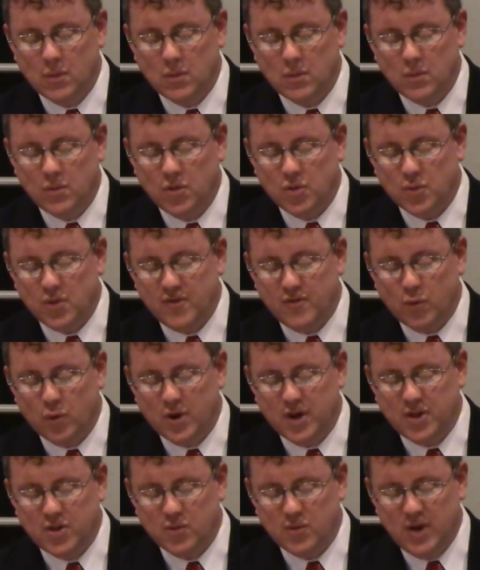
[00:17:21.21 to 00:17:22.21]

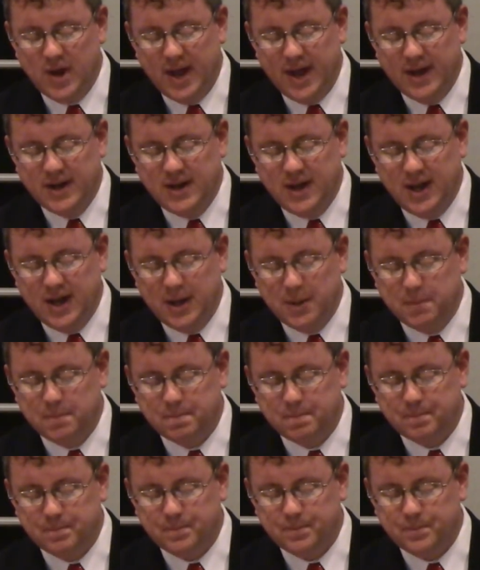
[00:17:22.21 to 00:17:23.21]
343
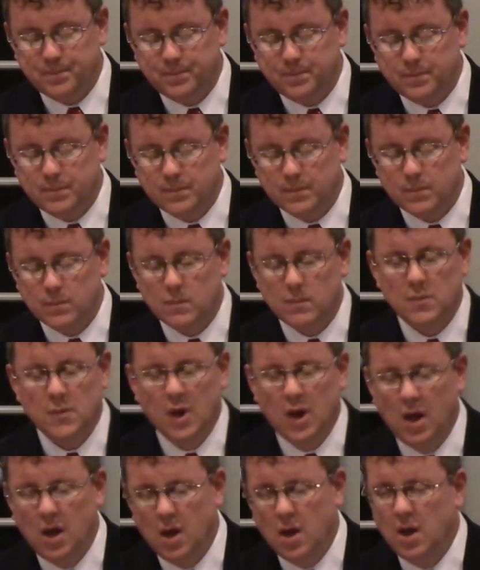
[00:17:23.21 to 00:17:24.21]
AD.
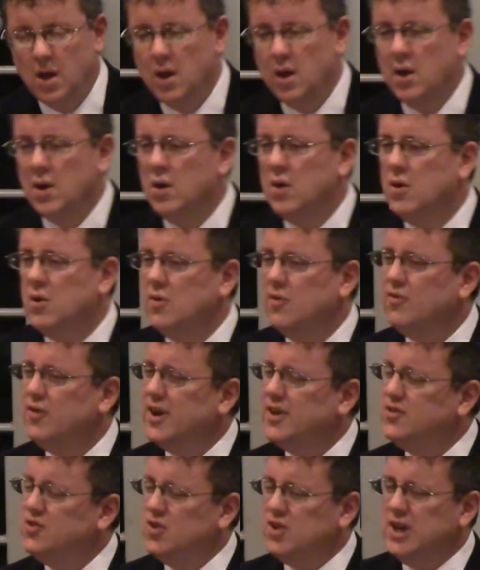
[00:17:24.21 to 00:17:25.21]

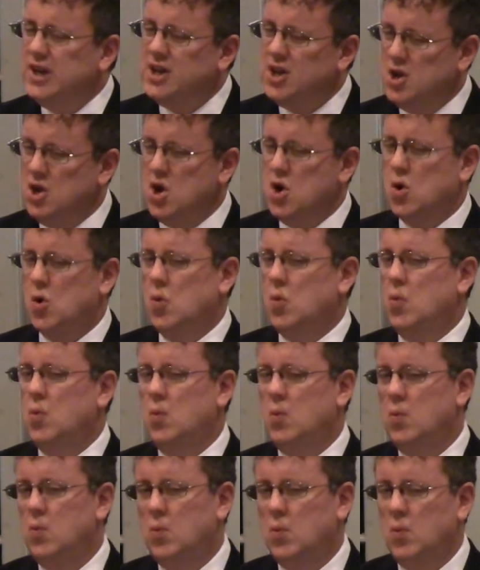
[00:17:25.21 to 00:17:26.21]
Friends, you need to know
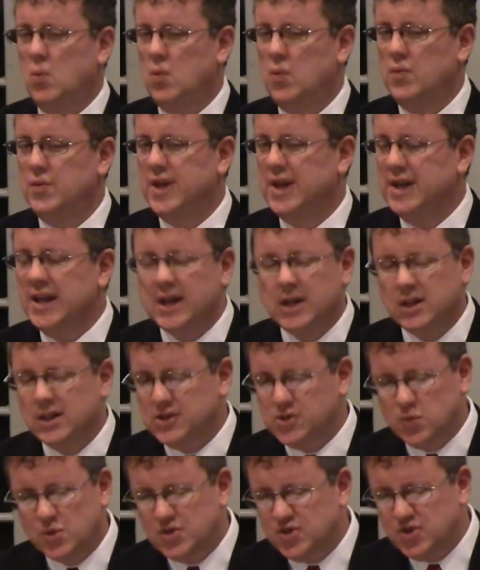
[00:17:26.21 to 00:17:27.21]
that Nicolas
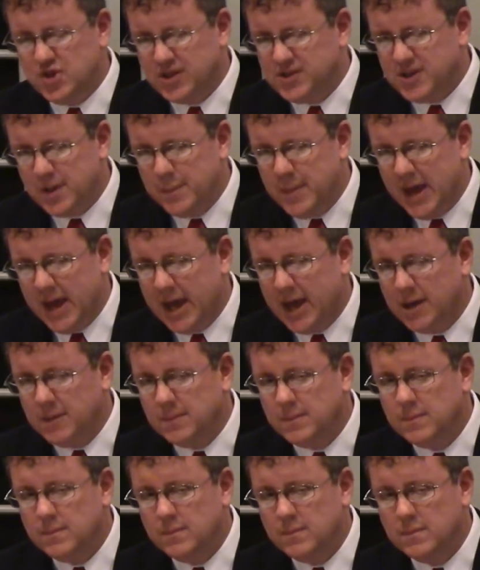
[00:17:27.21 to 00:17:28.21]
was just a man
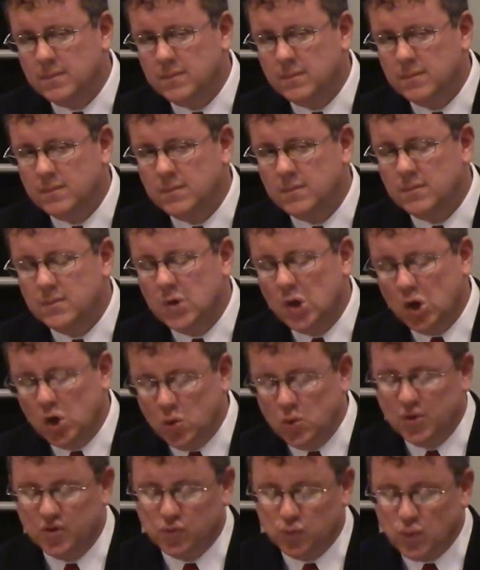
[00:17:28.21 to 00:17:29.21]
who
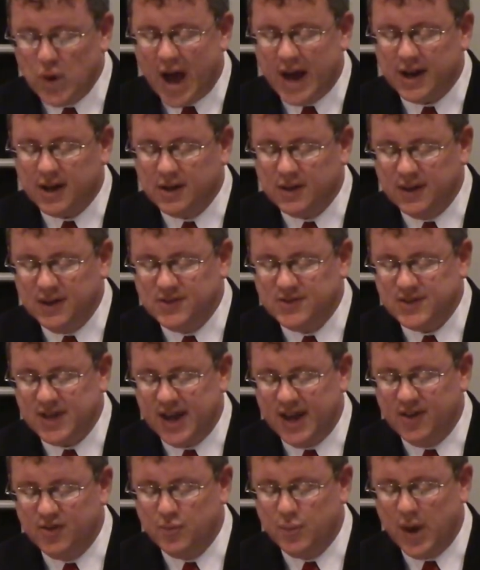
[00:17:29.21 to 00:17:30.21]
was radically
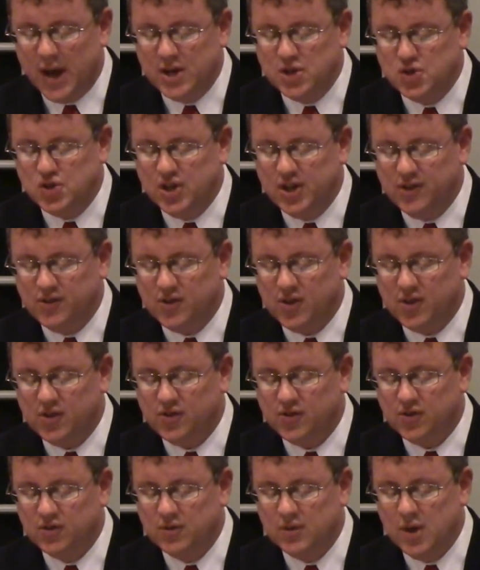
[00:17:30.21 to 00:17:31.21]
saved by
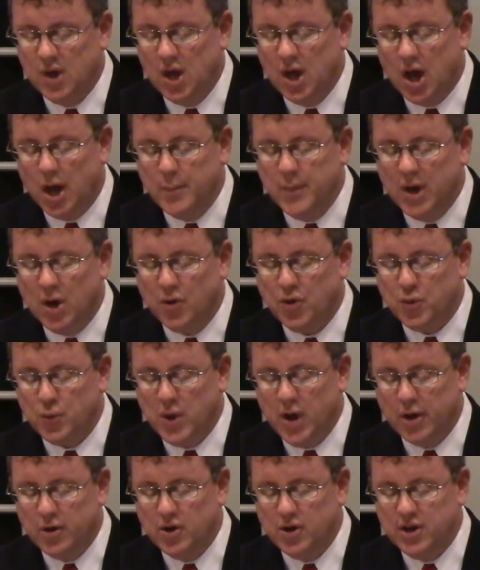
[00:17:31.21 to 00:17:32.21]
Jesus, a mere
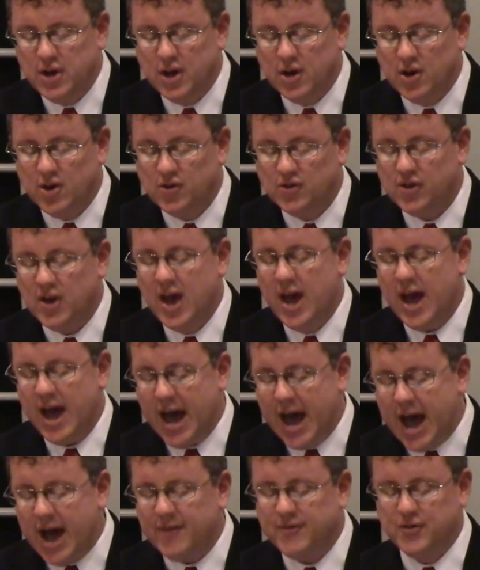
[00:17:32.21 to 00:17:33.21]
300 years
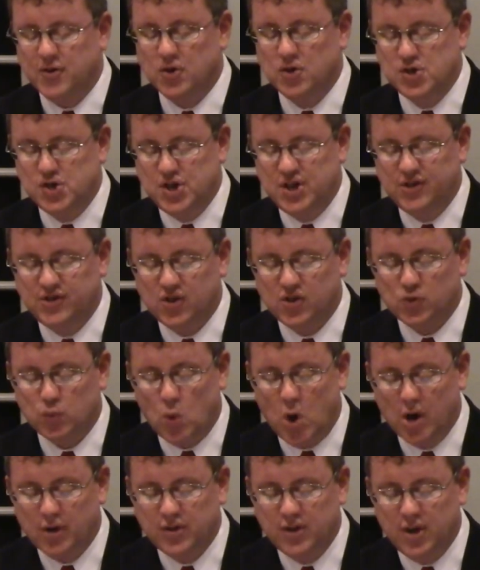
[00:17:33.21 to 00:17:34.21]
after Jesus
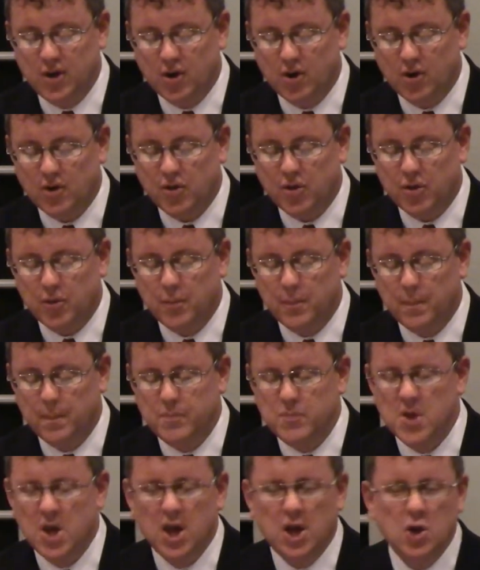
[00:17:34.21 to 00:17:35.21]
walked the earth.
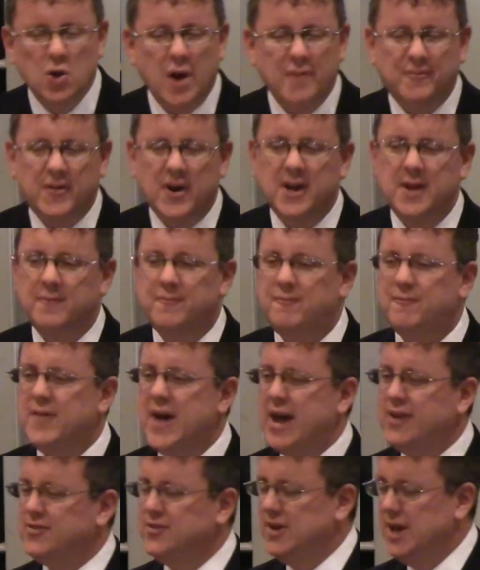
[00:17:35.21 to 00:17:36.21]
You know, I find it
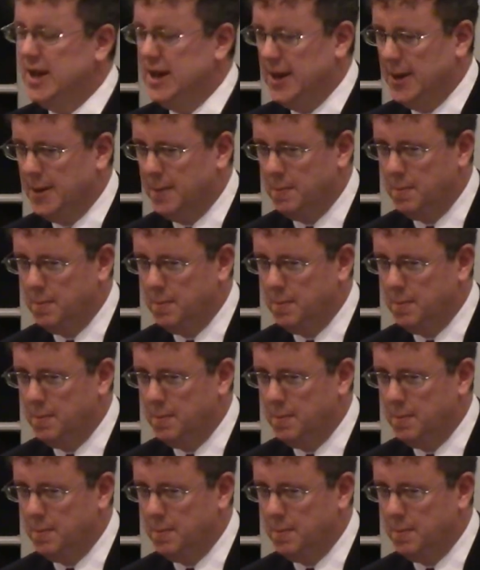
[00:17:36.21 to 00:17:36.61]
fascinating